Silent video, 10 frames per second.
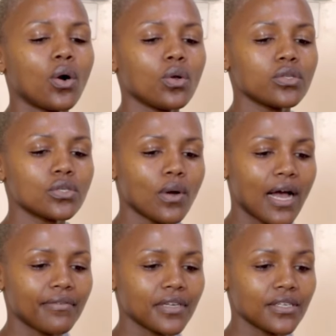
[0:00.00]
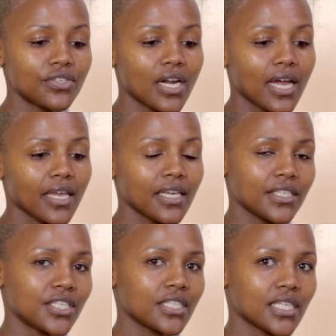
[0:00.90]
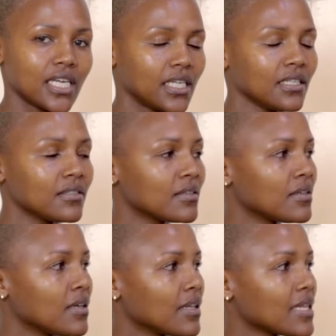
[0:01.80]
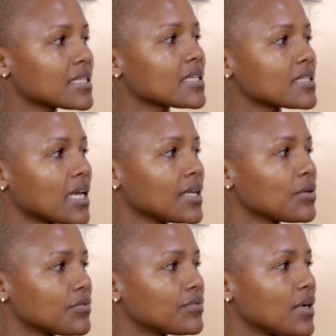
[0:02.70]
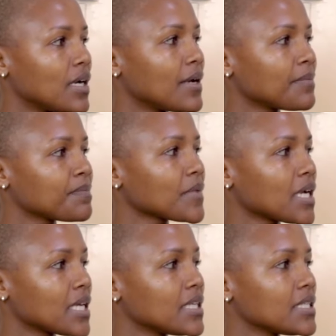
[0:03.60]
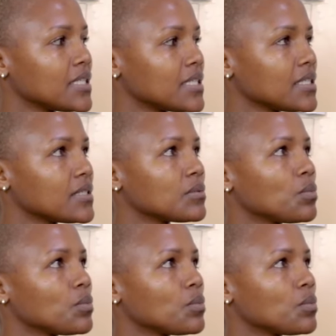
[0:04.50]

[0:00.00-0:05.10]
Also having dry, itchy skin, that's a sign of a kidney disease.